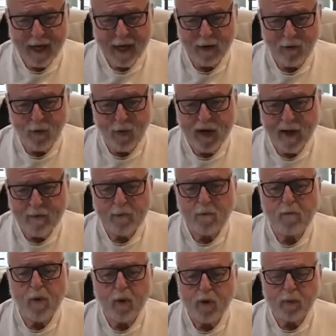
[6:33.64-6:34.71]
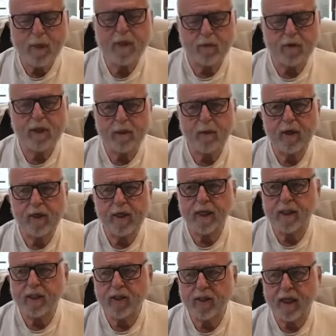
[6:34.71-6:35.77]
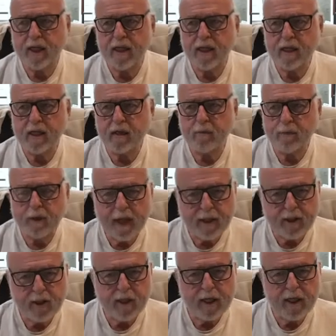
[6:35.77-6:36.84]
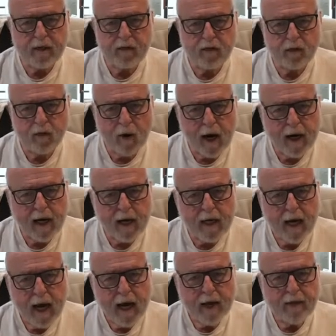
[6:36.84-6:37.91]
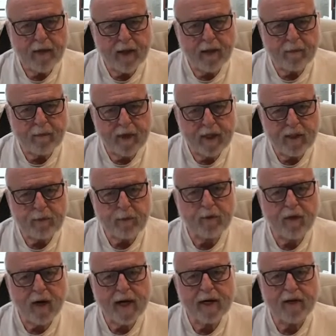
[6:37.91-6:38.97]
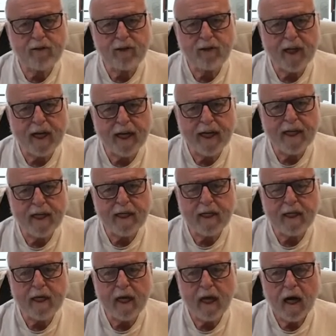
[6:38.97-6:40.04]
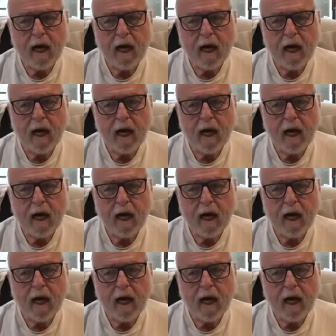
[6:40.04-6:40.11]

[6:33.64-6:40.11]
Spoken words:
what I've most been impressed about is the complexity, variety that these providers in